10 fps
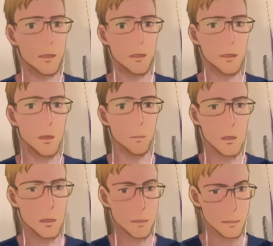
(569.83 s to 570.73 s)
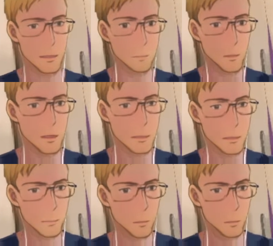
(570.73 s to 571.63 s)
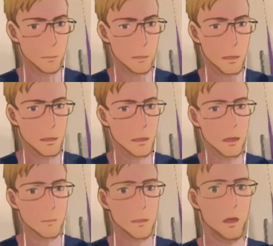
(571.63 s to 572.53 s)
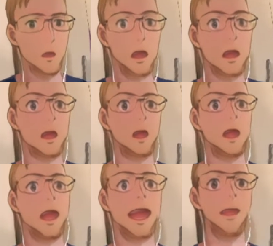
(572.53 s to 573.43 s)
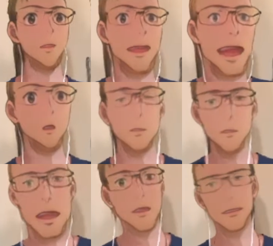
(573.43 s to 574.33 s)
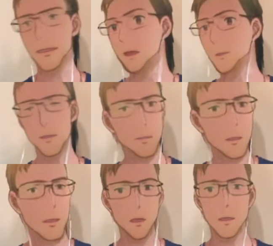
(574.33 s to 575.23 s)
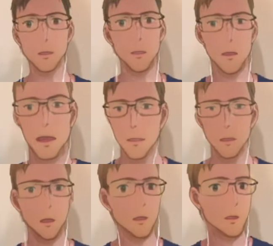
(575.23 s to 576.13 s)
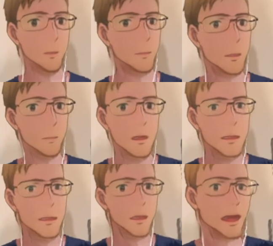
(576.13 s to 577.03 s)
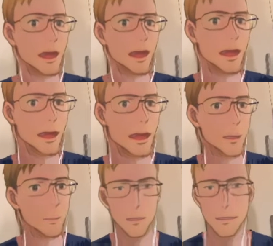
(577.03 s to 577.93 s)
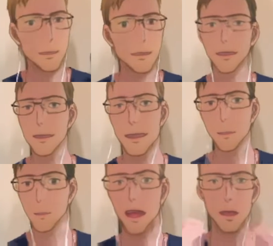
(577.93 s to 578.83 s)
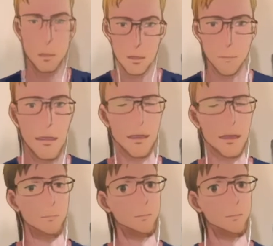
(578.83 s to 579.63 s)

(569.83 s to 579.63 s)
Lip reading: Now we got this part, pool fee, kilowatt hour, and now finally, you know, we're already talking, I don't know, a few minutes. We still didn't get to the actual mining